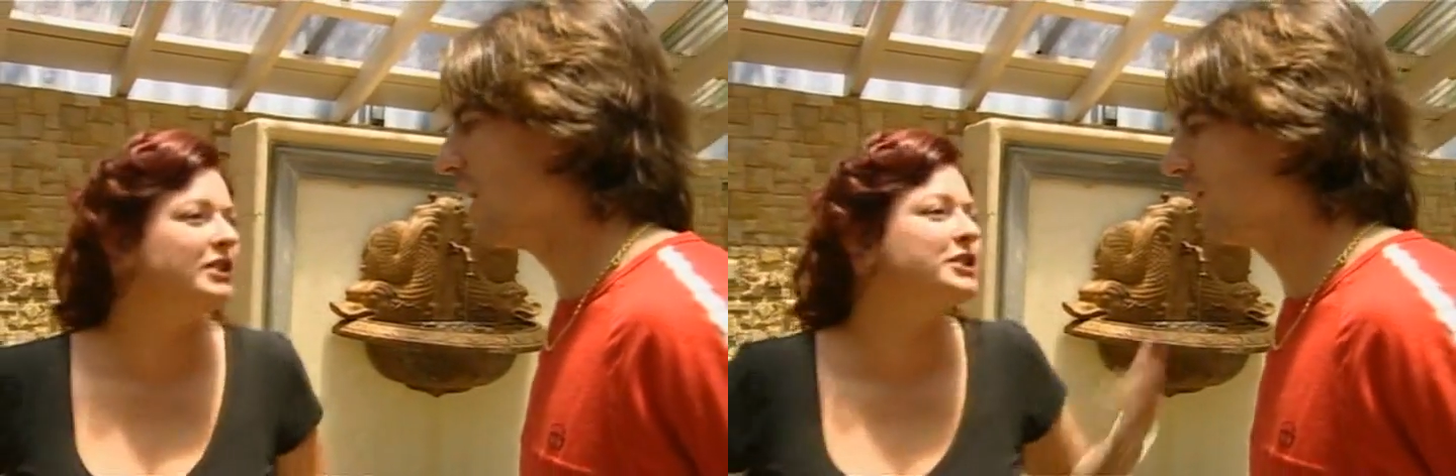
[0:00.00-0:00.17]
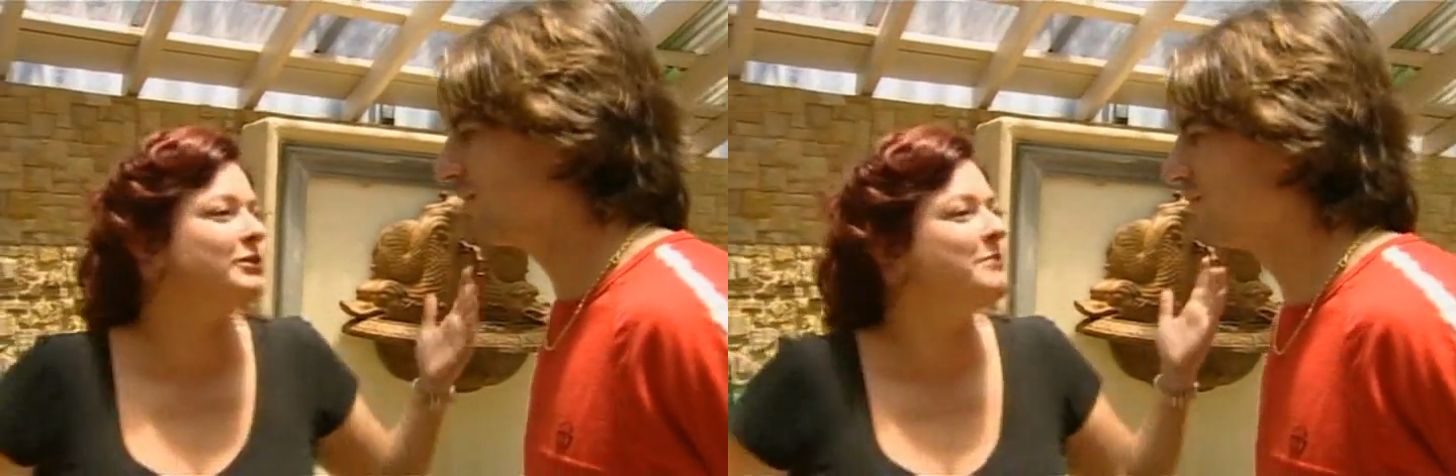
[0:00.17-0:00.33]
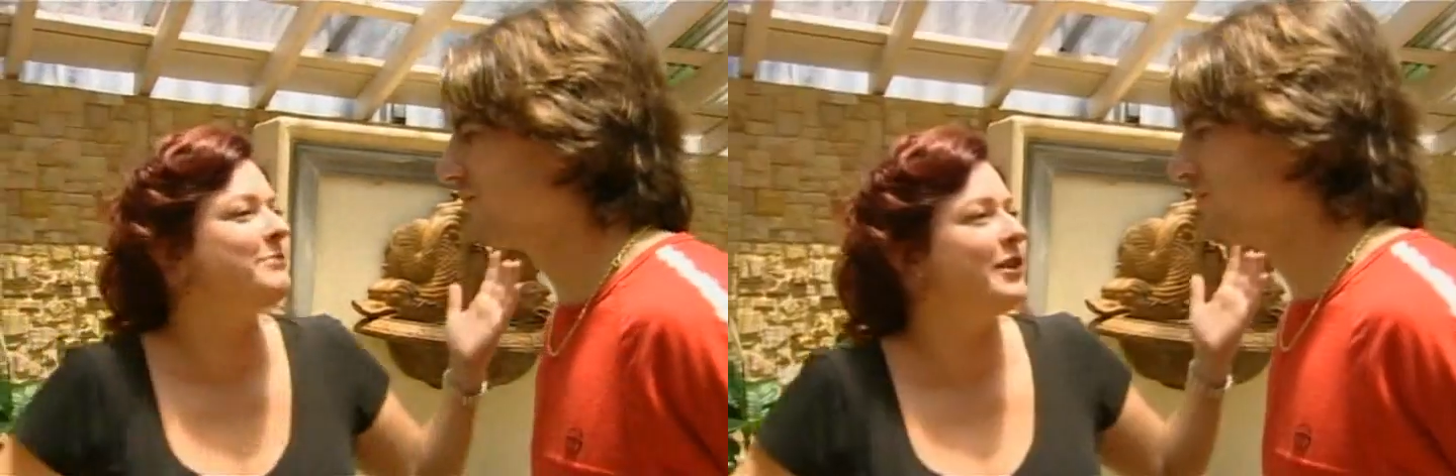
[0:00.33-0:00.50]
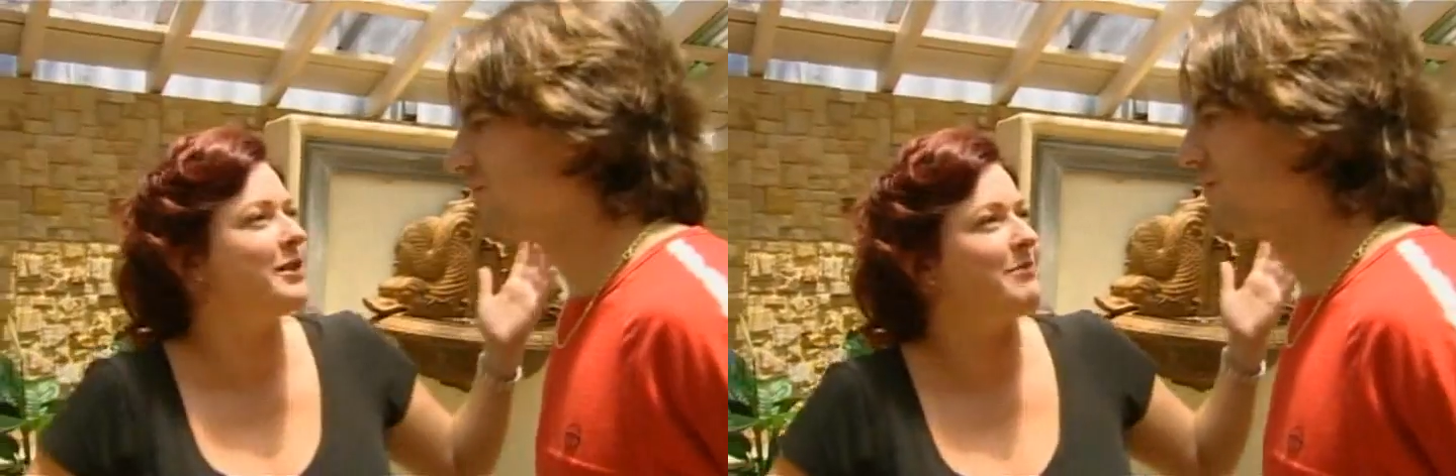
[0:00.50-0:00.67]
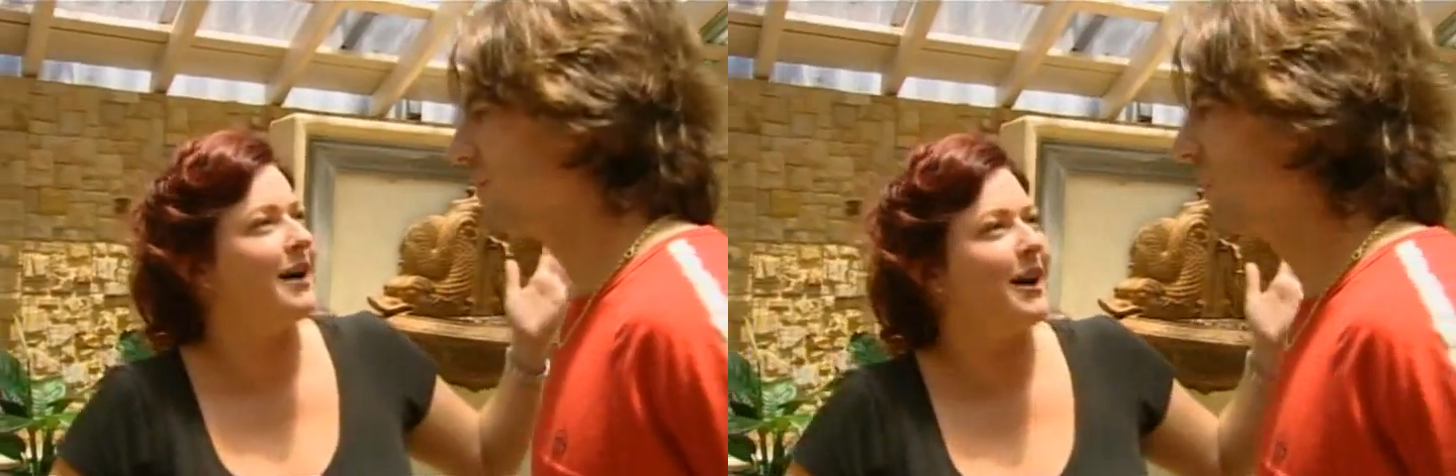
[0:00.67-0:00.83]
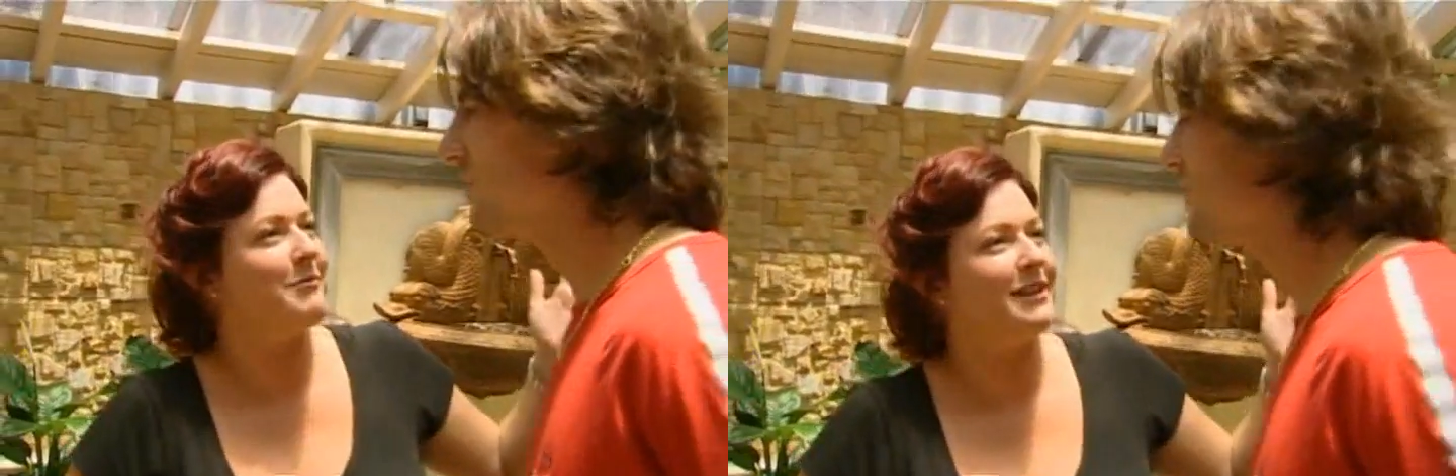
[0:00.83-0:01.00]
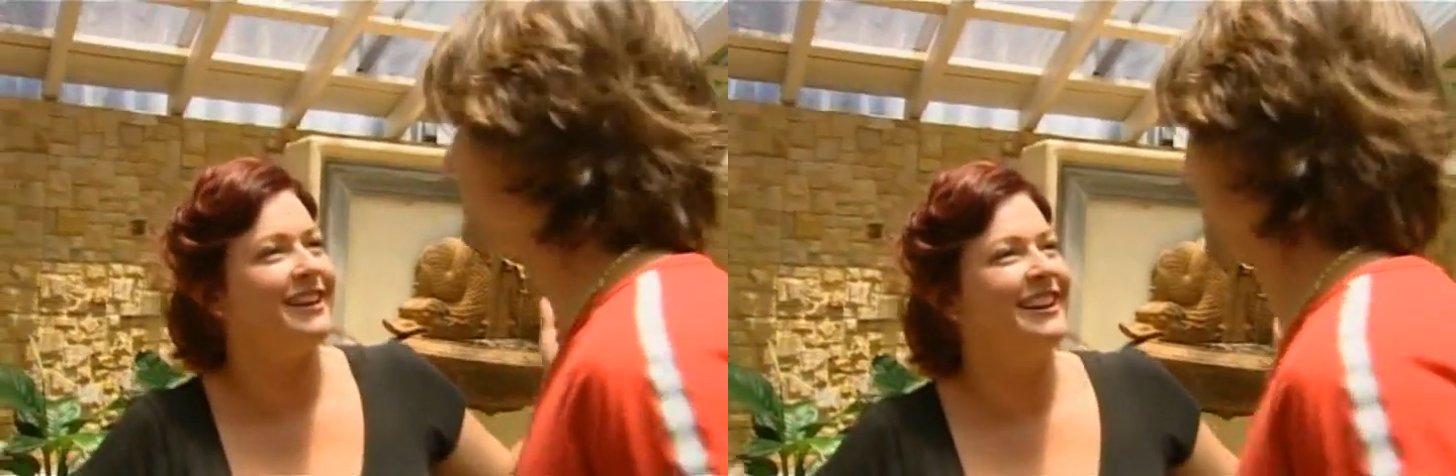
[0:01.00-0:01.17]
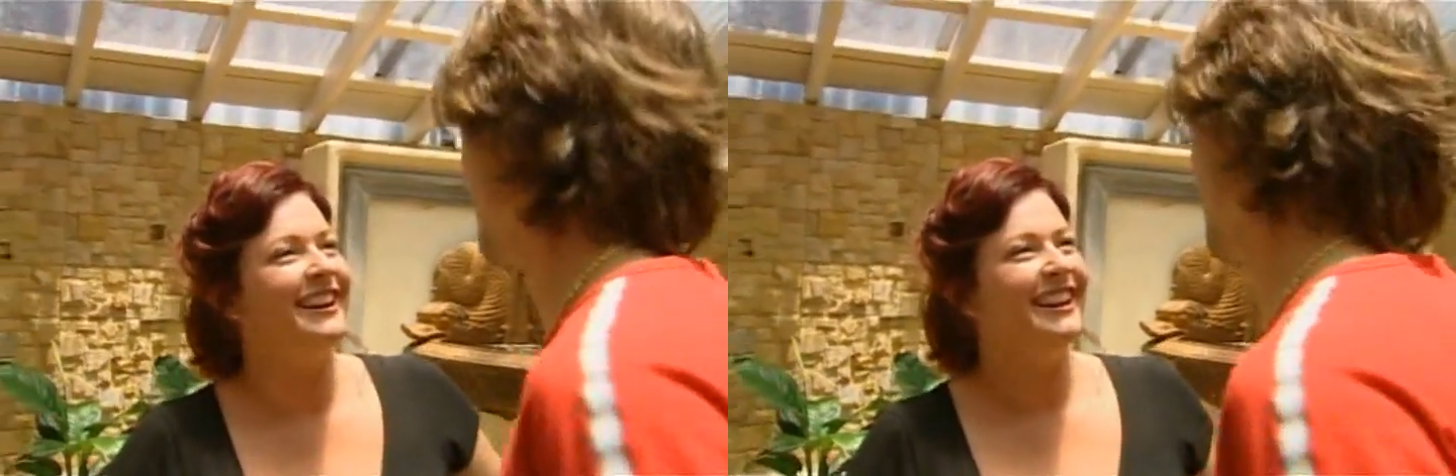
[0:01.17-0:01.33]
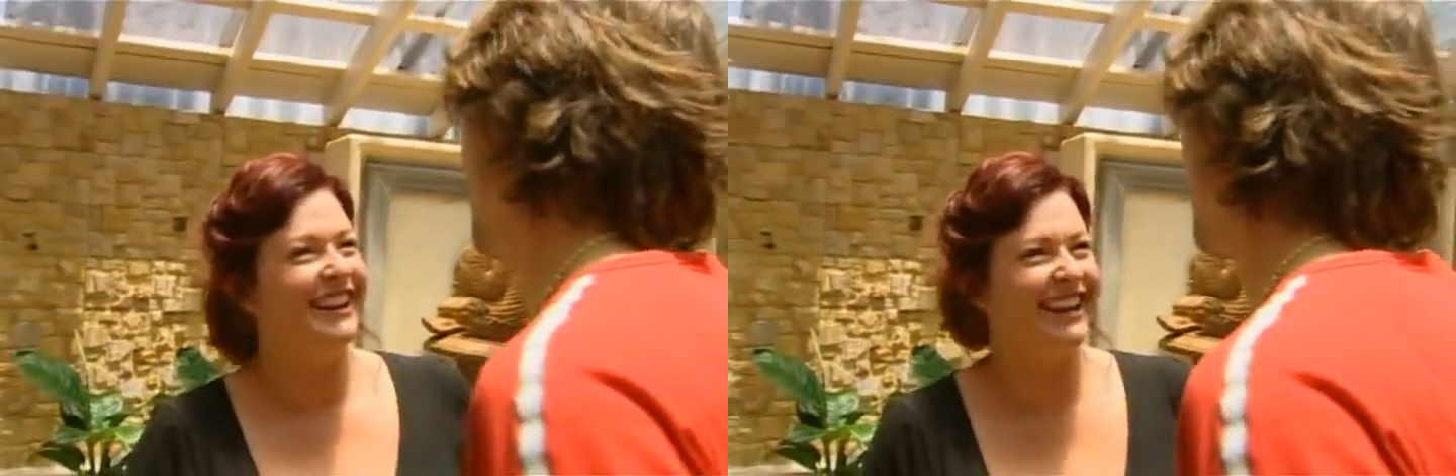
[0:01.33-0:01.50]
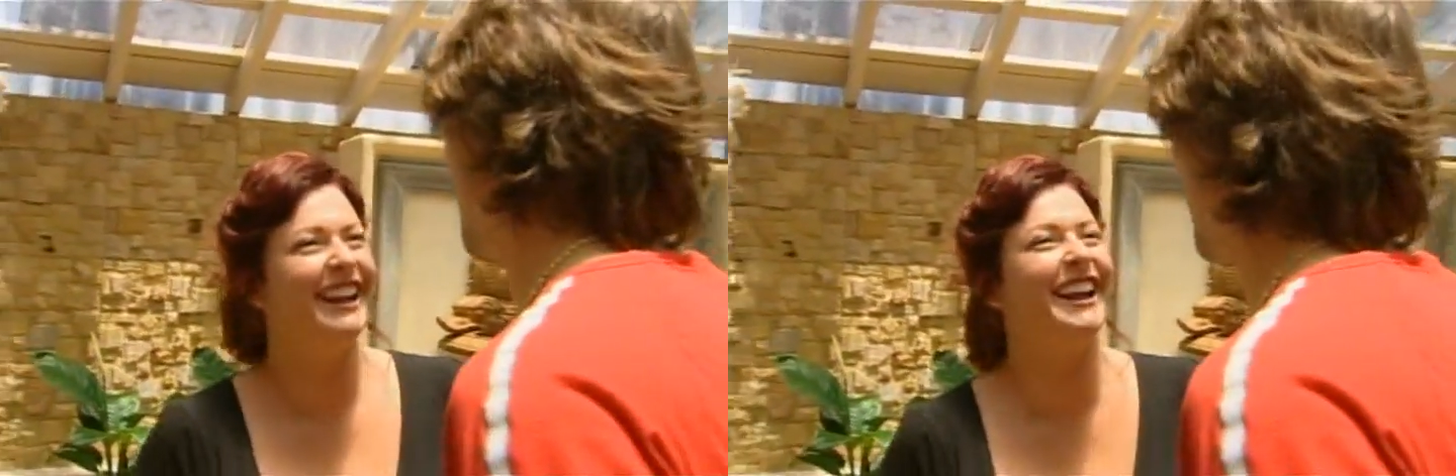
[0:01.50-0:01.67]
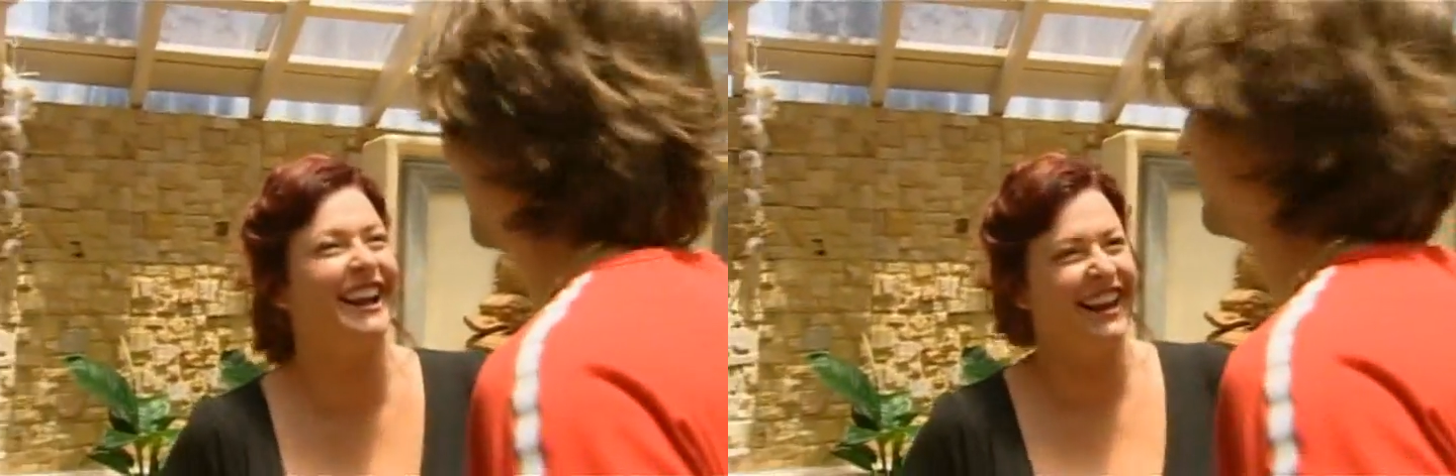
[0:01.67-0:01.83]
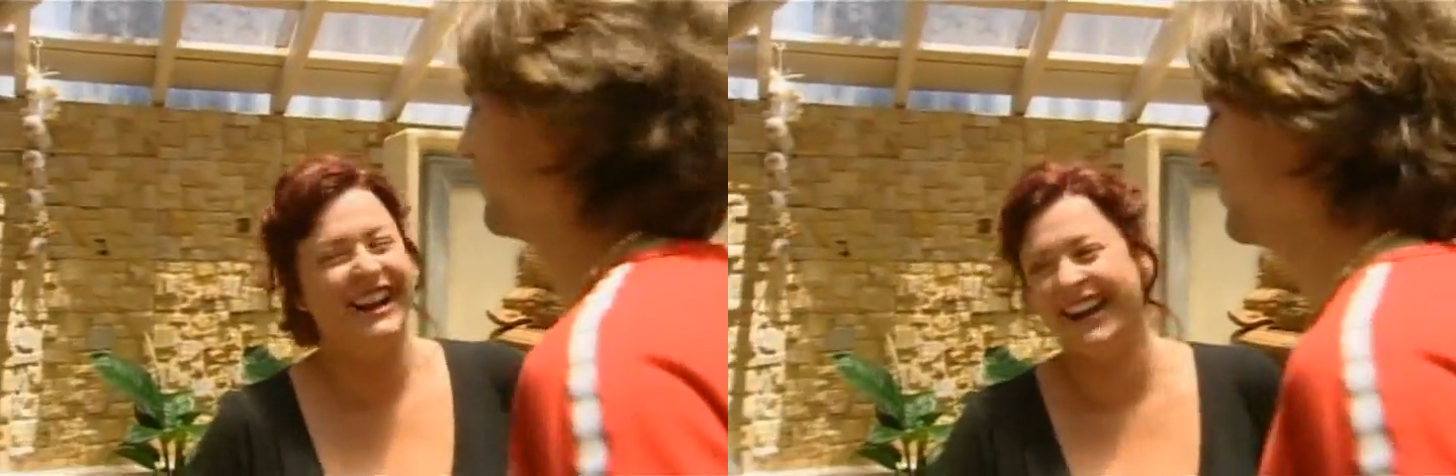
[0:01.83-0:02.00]
Well, a shrimp on the barbie. It's the same, it's the
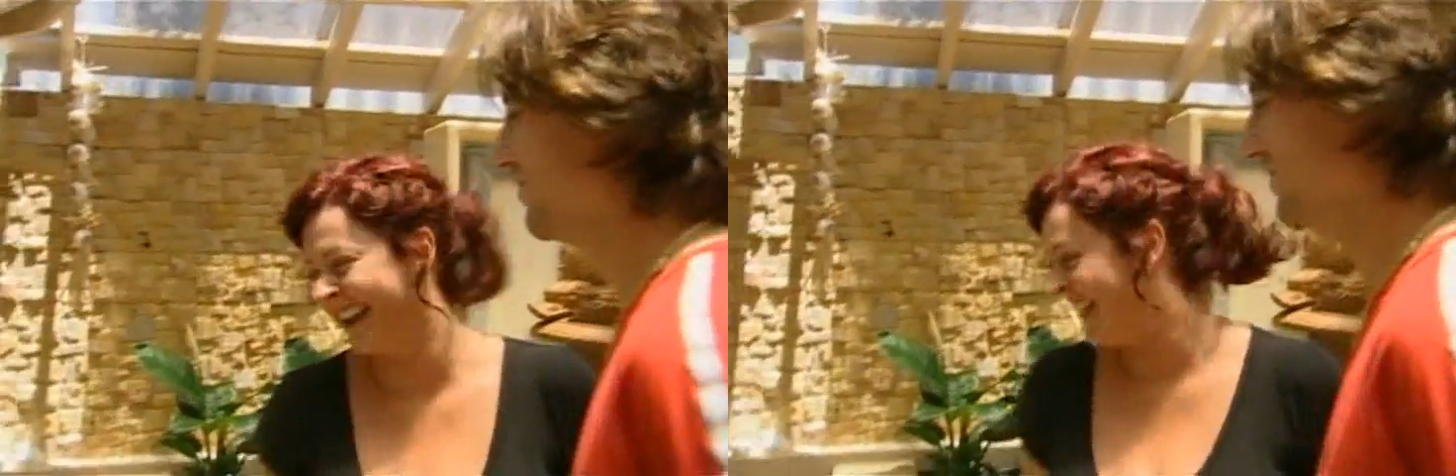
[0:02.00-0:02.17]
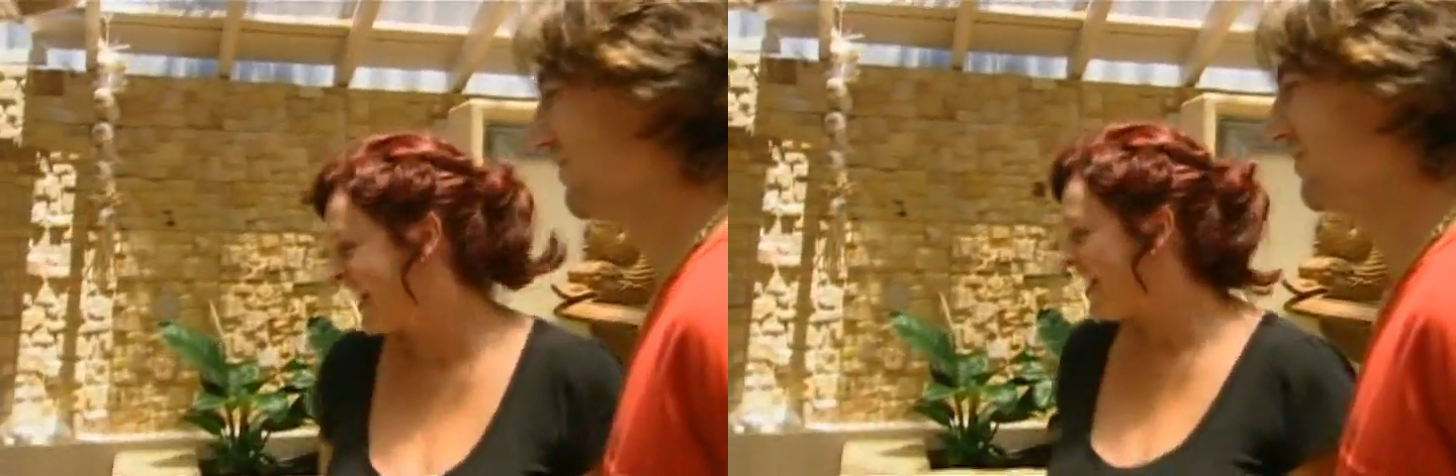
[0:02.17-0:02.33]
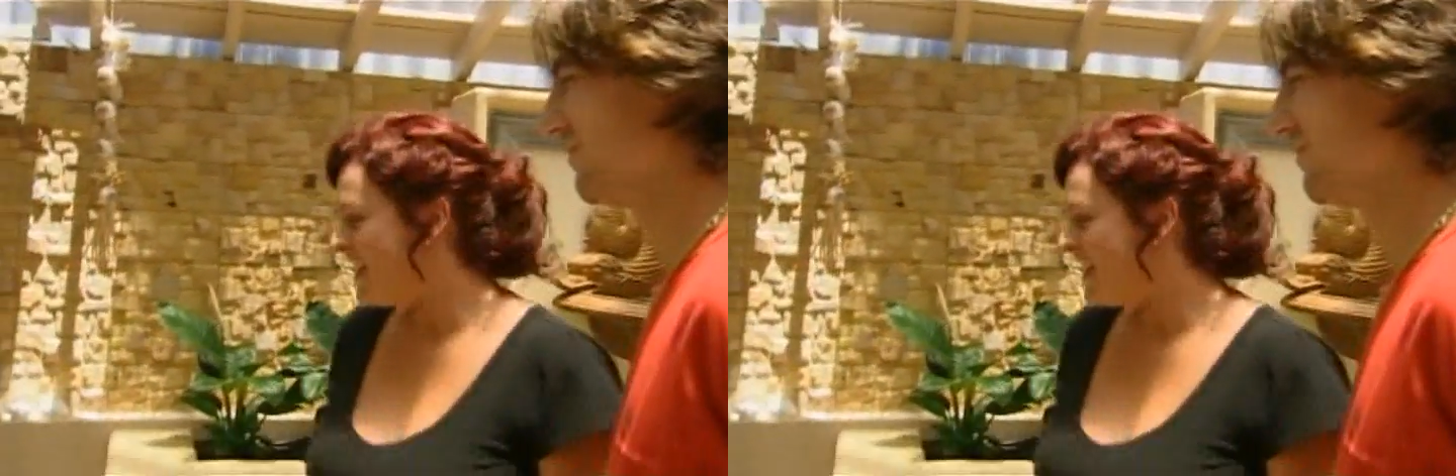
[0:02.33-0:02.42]
same.